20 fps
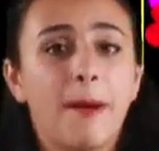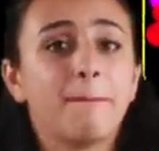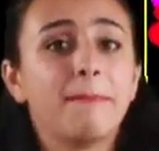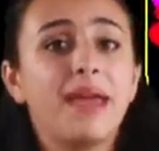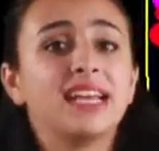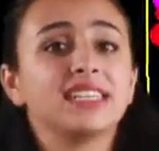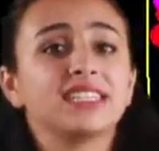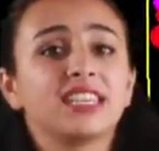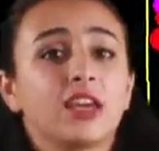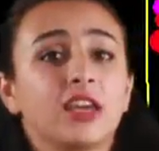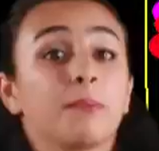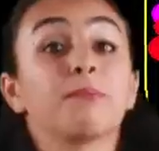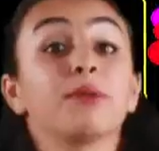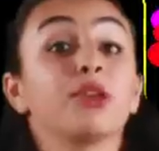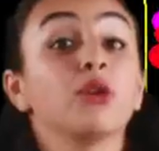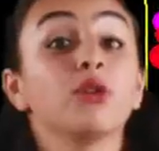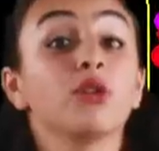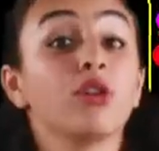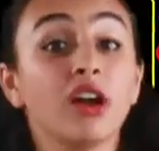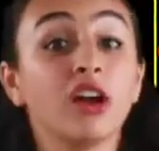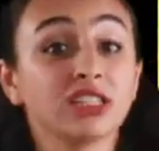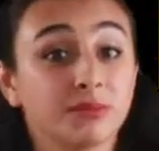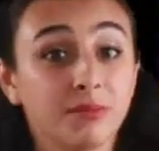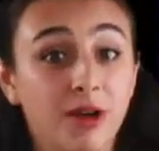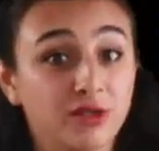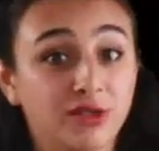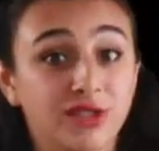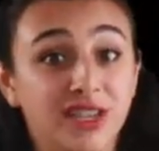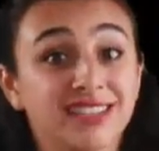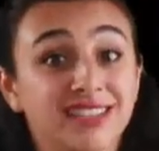amazing computer
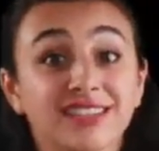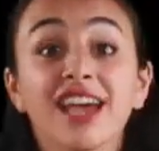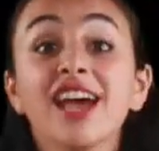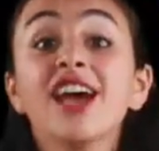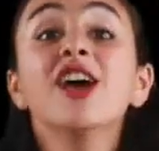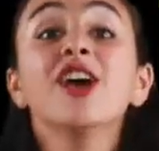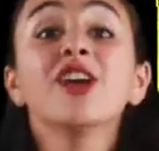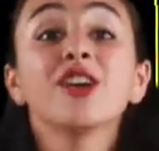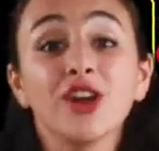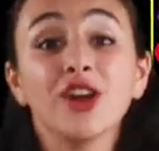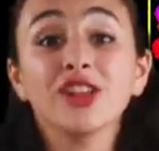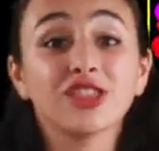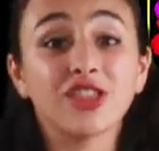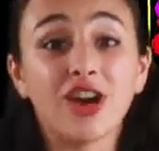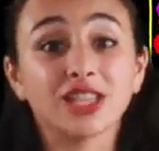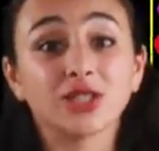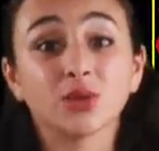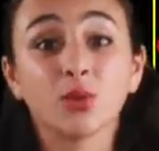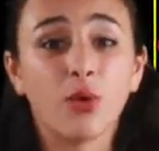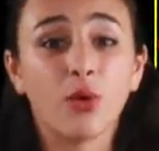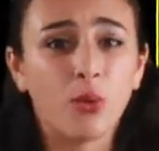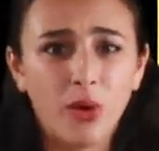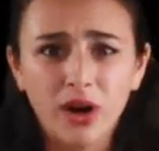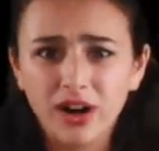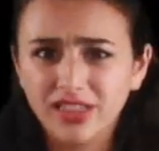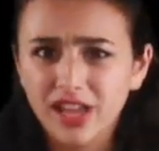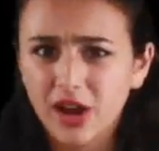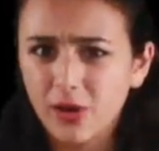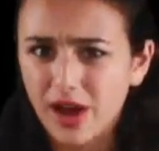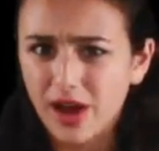osmosis, your thoughts will
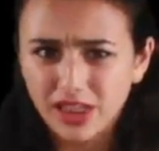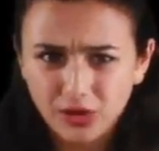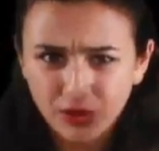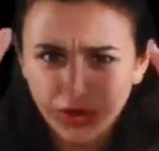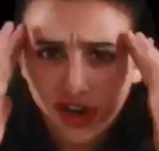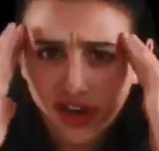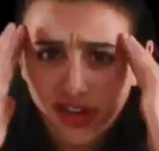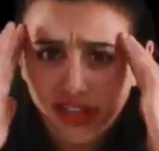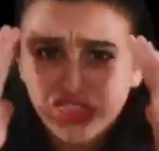work their way through your